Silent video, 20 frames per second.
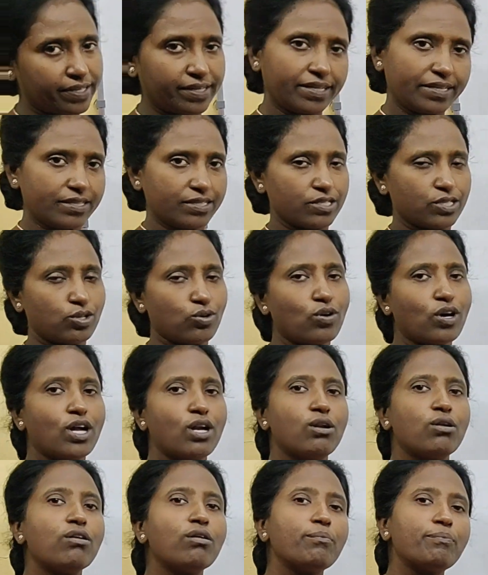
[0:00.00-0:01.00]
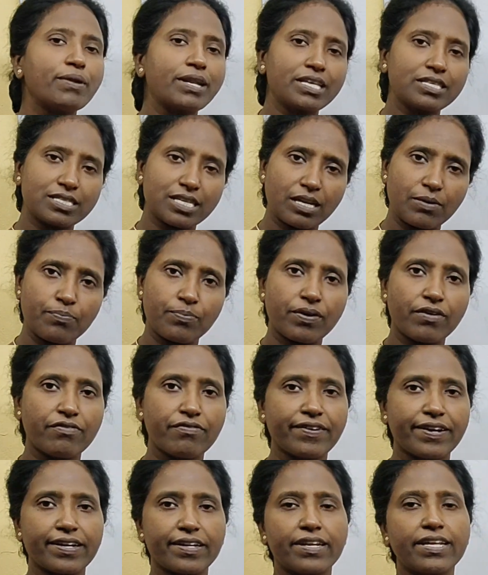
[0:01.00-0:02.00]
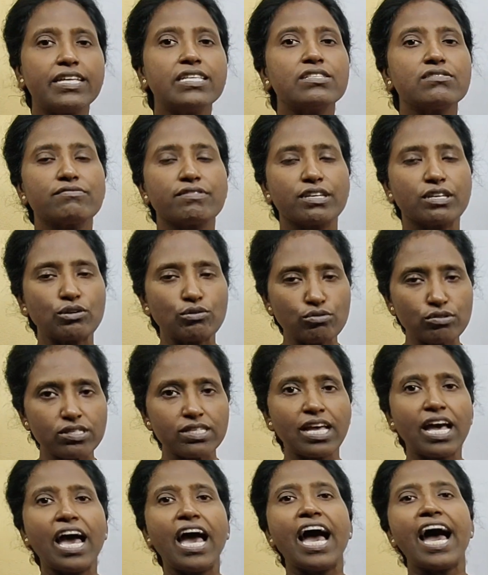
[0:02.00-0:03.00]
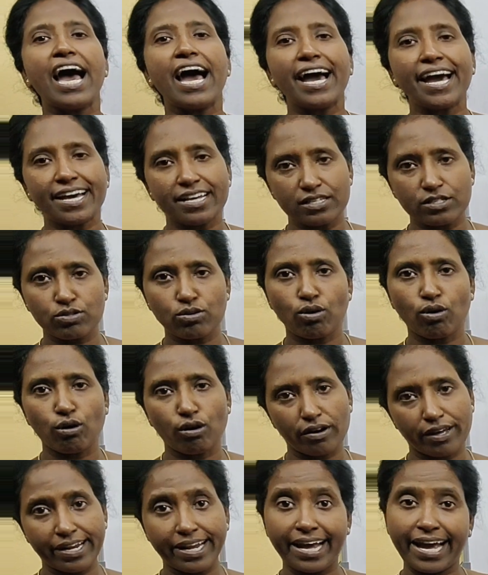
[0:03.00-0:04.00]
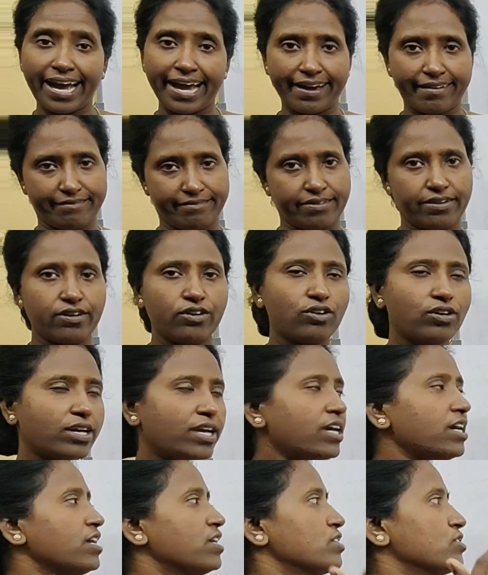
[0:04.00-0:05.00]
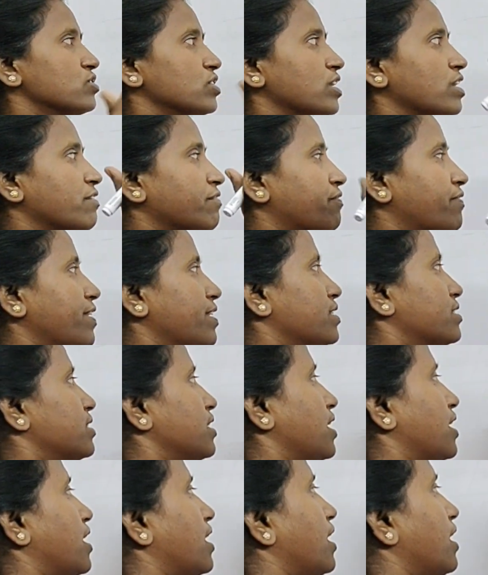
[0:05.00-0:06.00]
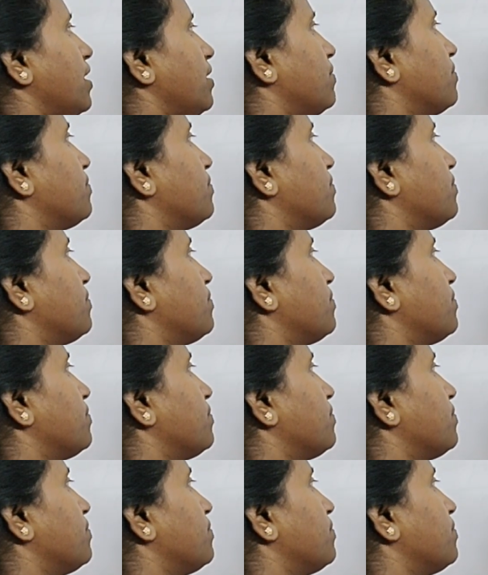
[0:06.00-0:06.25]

tense. You all know present perfect tense we use has or have. Okay. So if I say